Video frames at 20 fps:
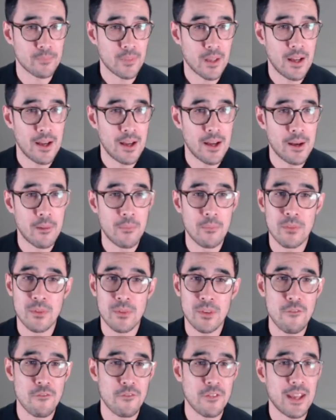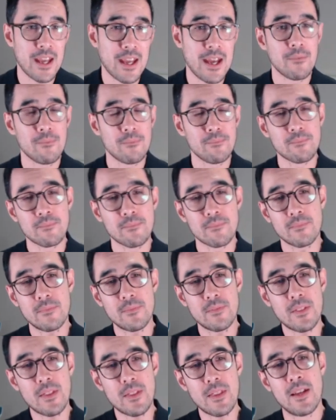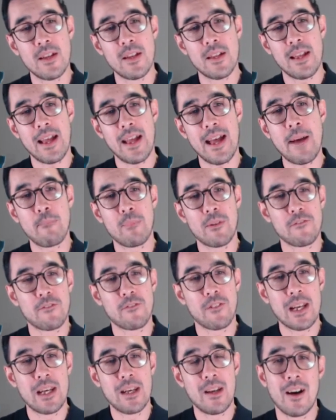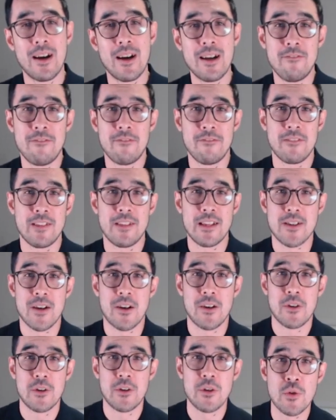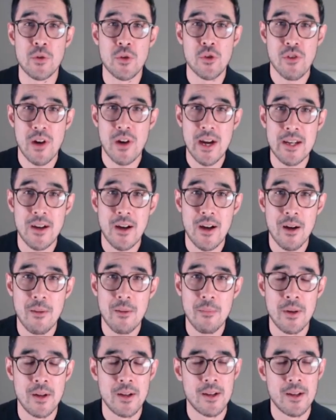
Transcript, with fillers: Um, don't forget, Amplify Live is our new trader hub.